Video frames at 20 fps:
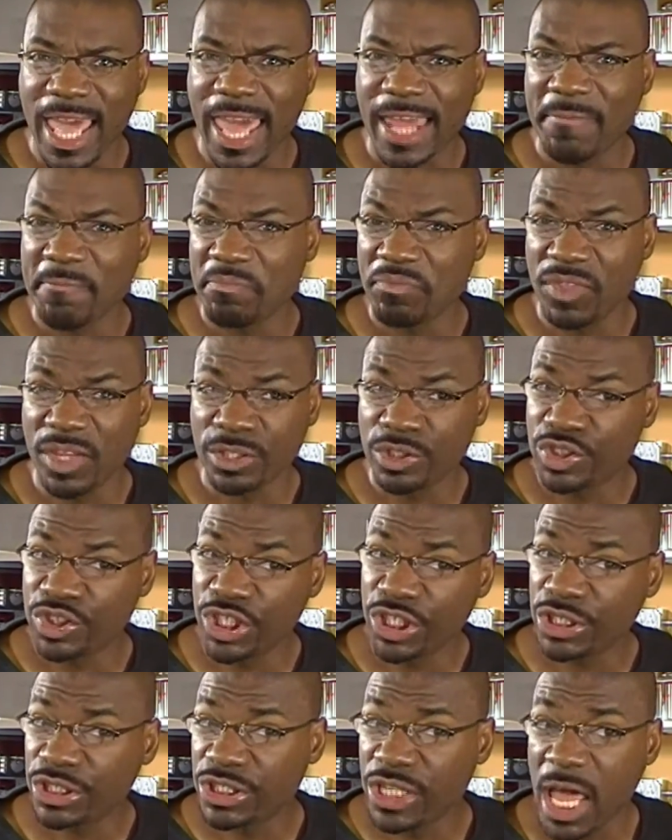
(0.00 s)
that
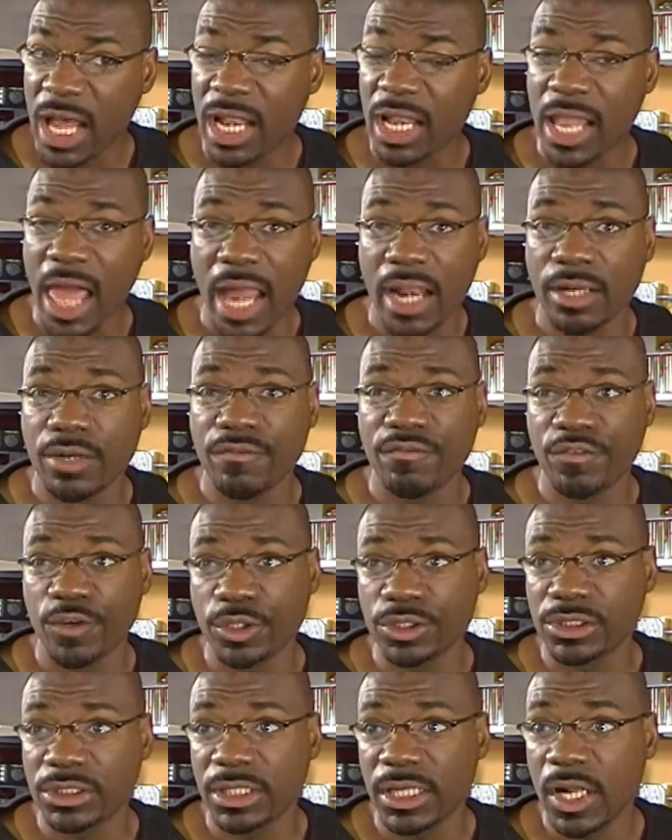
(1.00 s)
there's just not a lot of
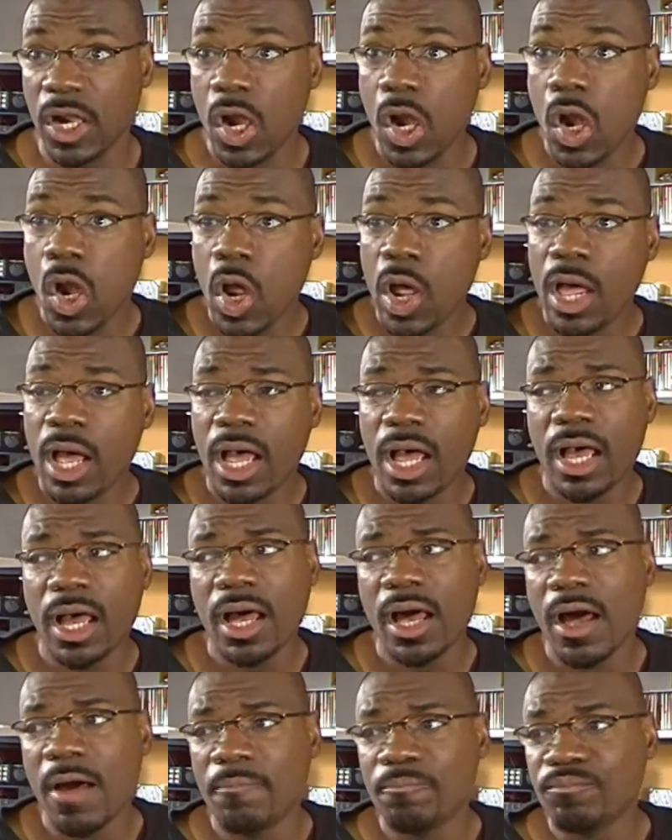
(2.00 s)
diversity.
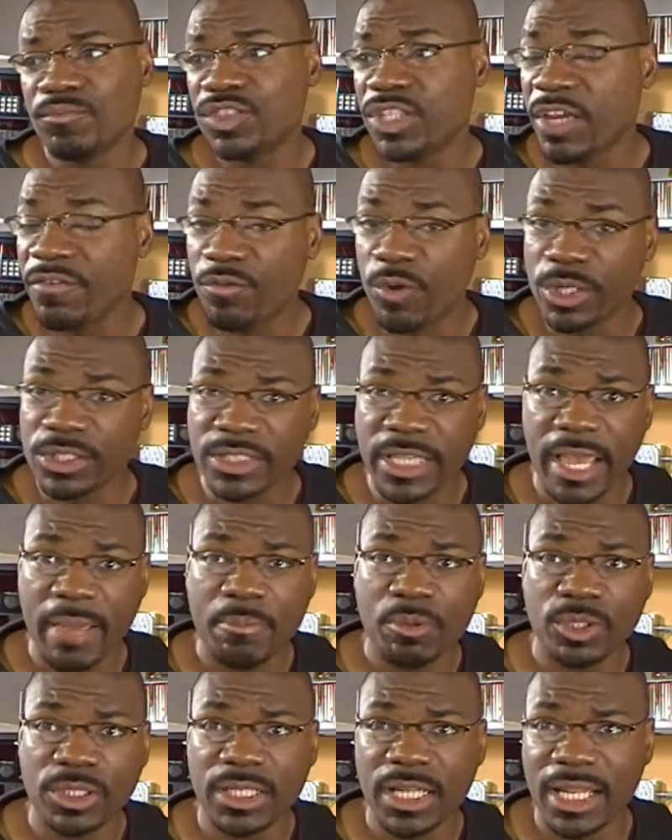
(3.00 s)
Say for
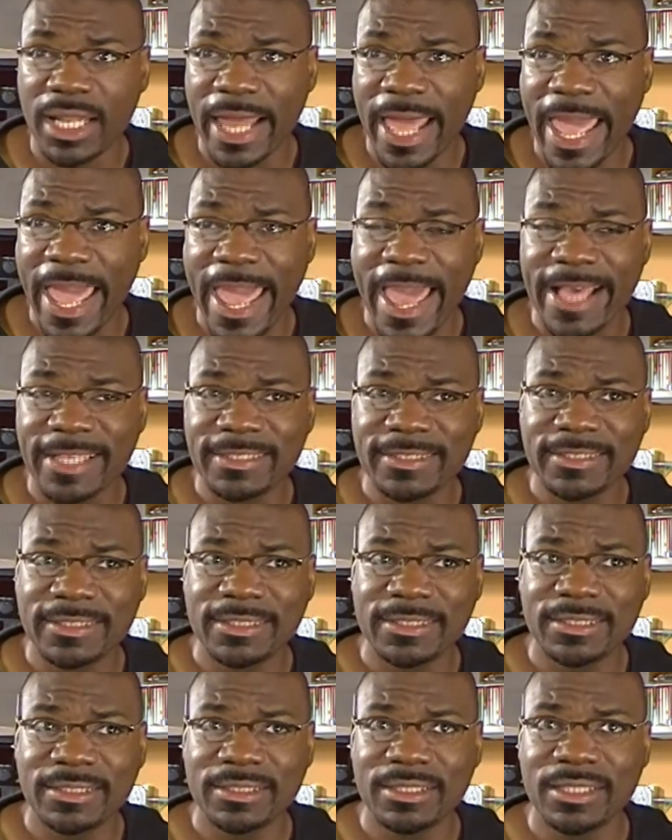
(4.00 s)
example, in the
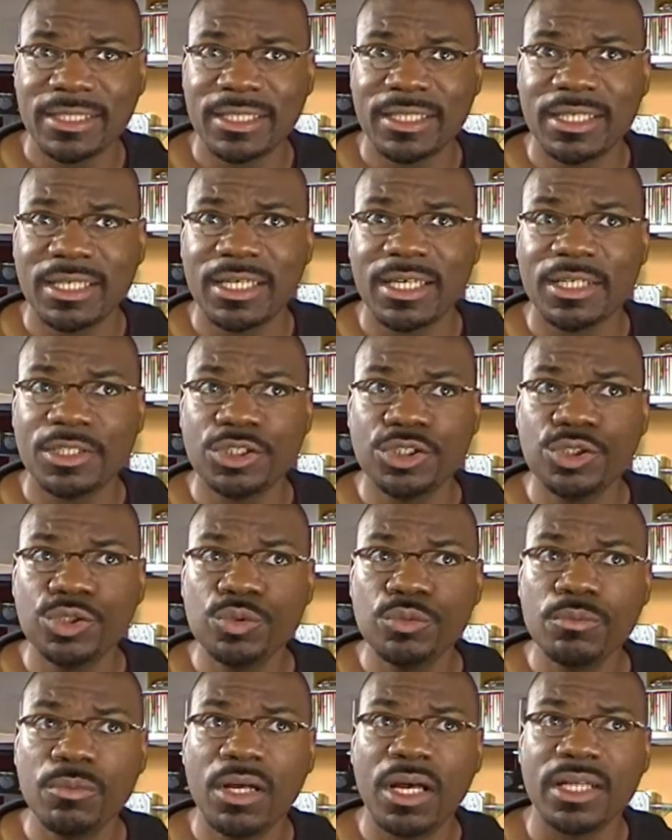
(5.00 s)
last
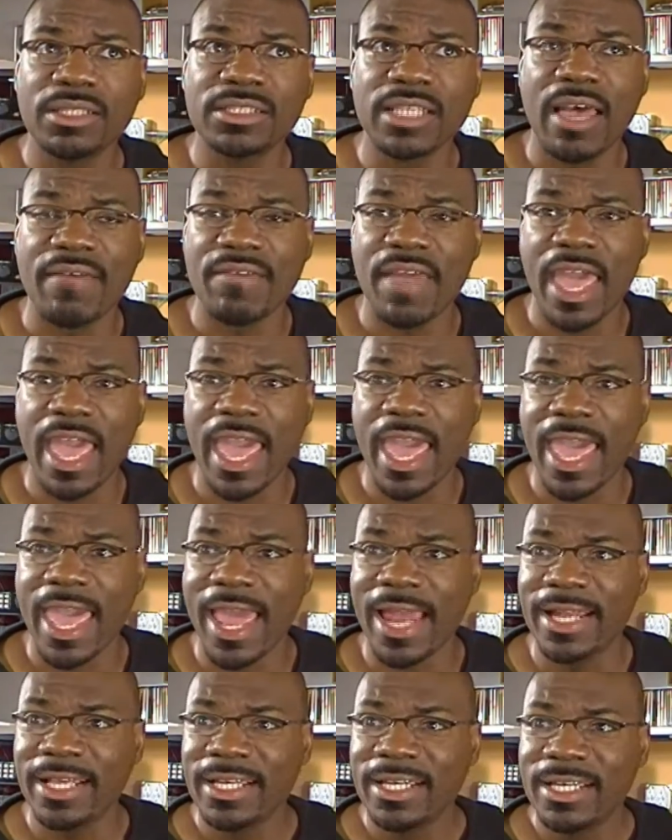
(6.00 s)
2 months, I've
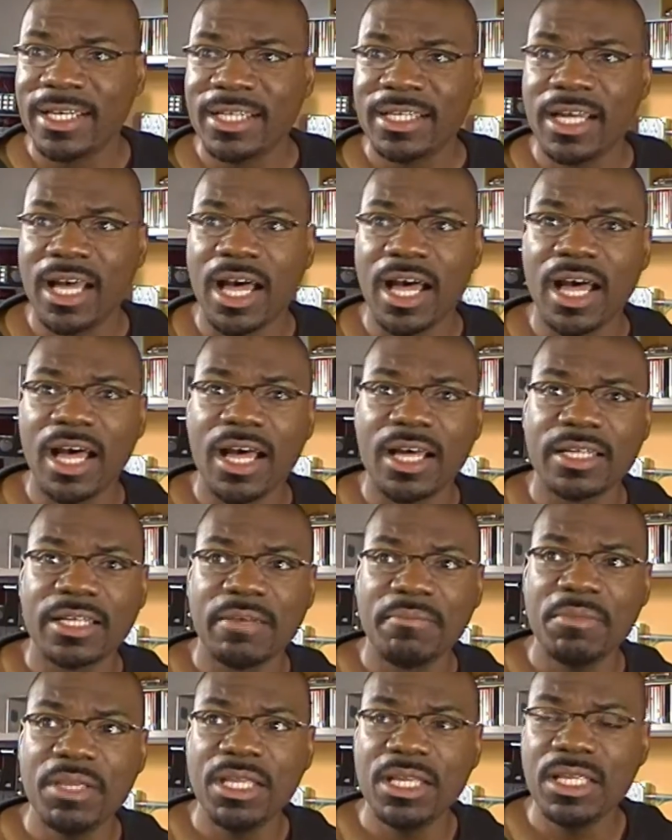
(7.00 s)
had
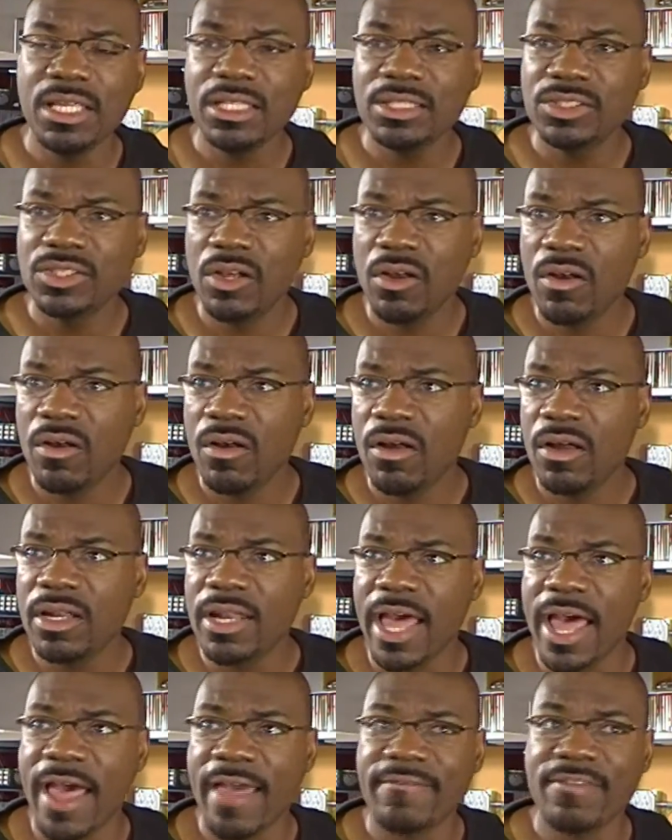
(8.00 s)
comedians
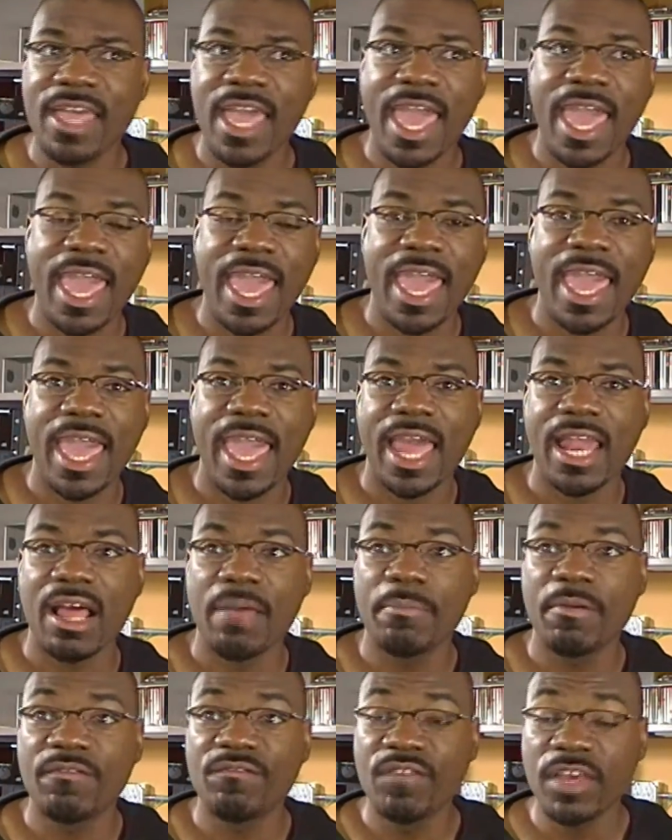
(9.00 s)
on, I've
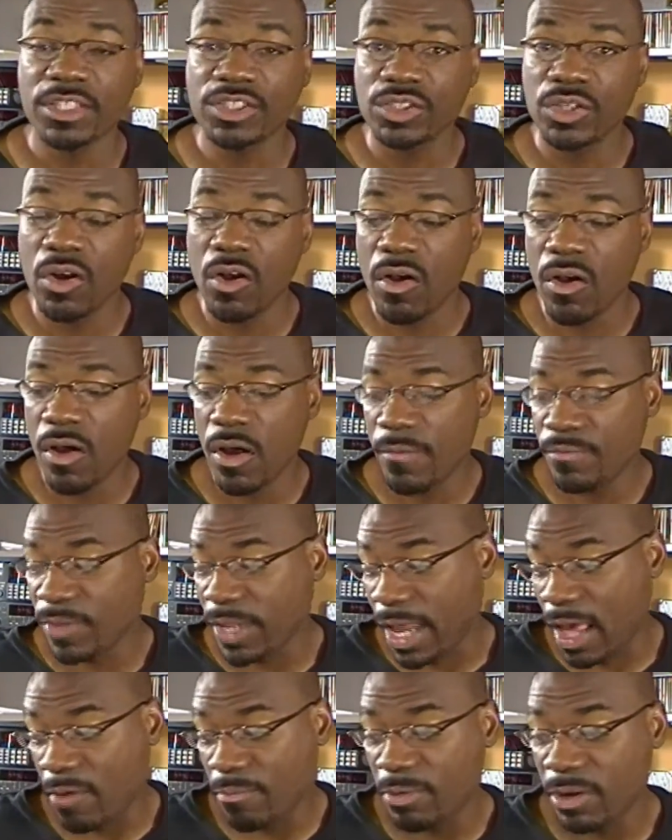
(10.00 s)
had a professor
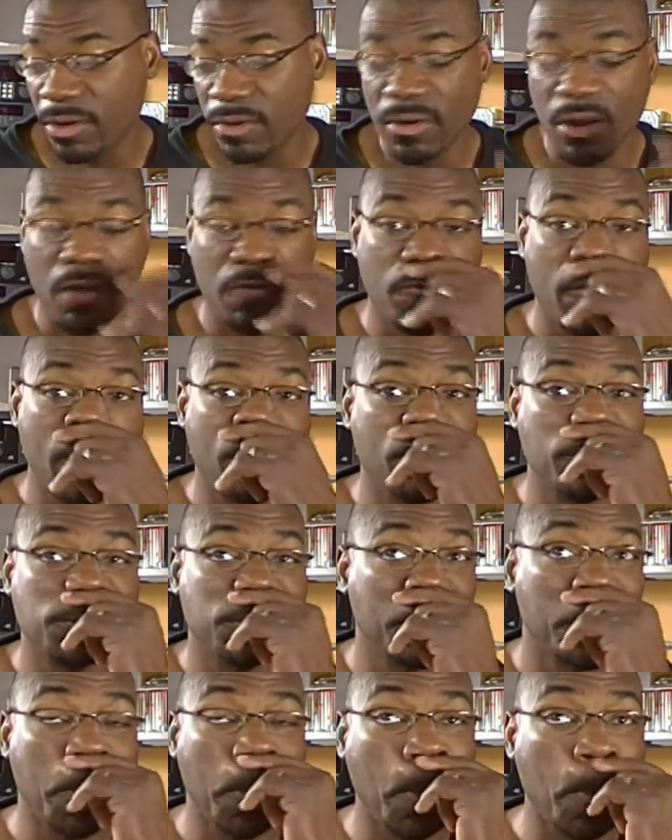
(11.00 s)
on that I'll be
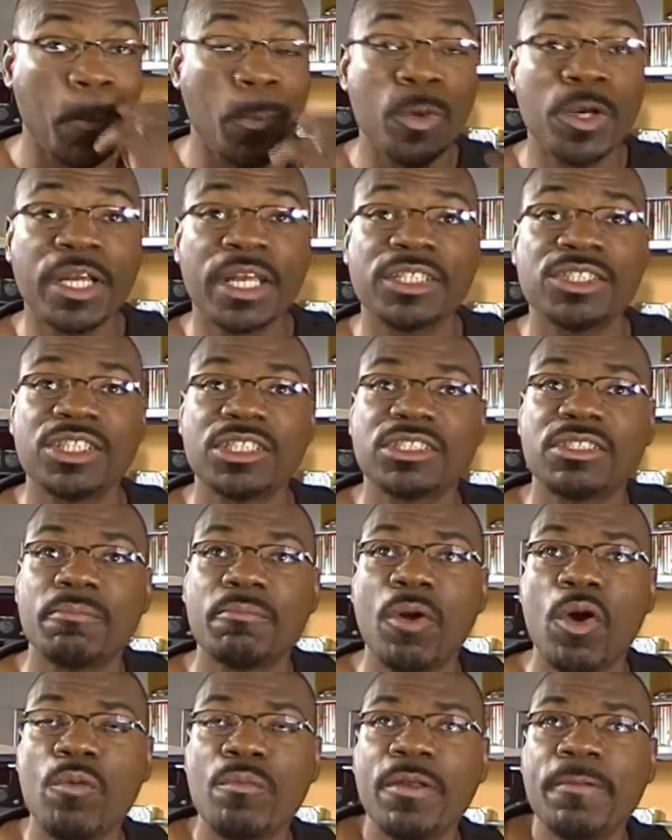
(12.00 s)
referencing her work in
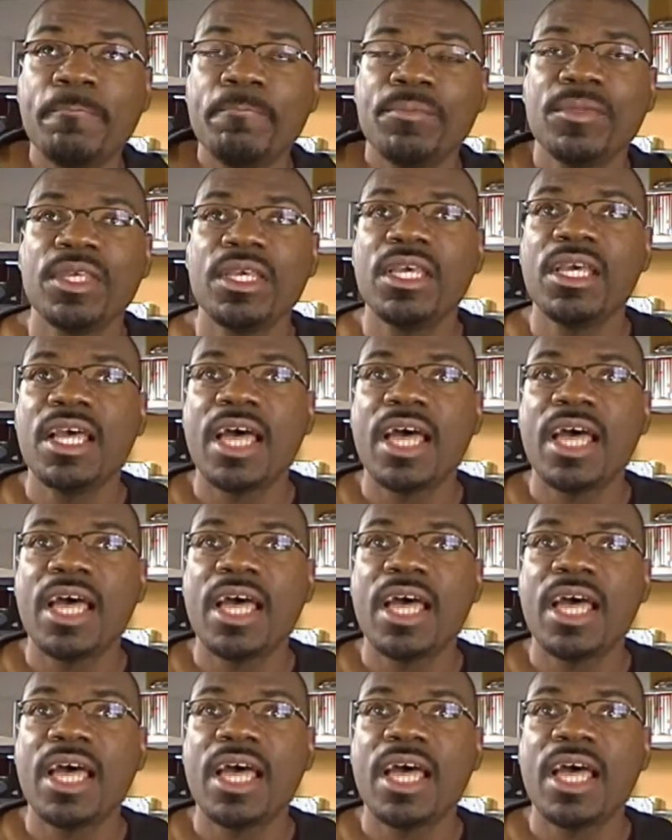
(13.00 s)
just a moment.